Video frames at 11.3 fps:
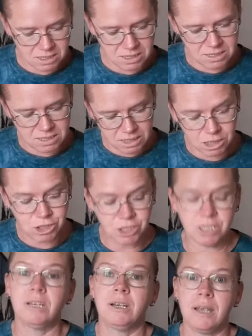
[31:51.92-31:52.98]

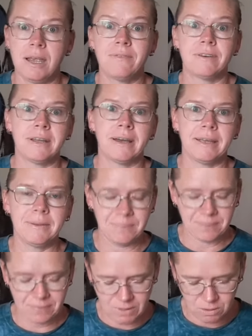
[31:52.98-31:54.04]
stitch every day
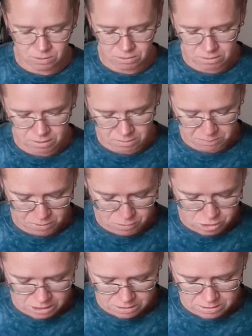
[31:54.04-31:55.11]
on the
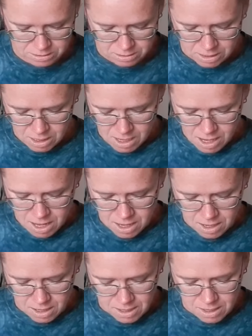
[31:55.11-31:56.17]
projects,
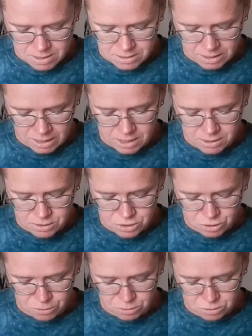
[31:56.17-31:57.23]
and in
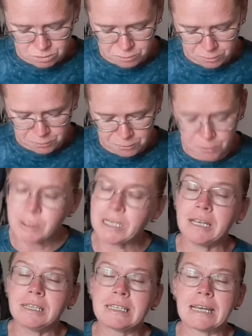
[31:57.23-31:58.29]
total for the
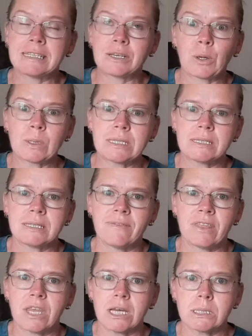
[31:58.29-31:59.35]
14 days I got
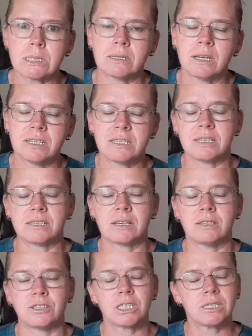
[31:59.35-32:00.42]

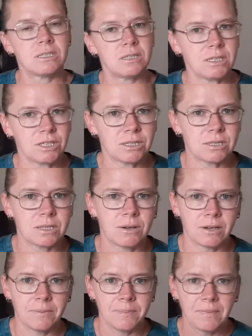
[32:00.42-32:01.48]
7,600 stitches
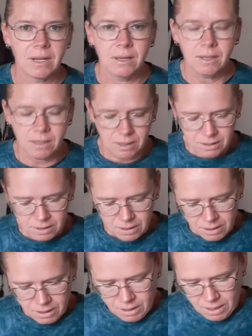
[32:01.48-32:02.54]
on it.
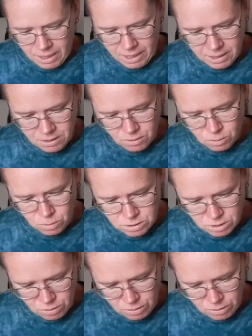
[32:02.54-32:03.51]
And I also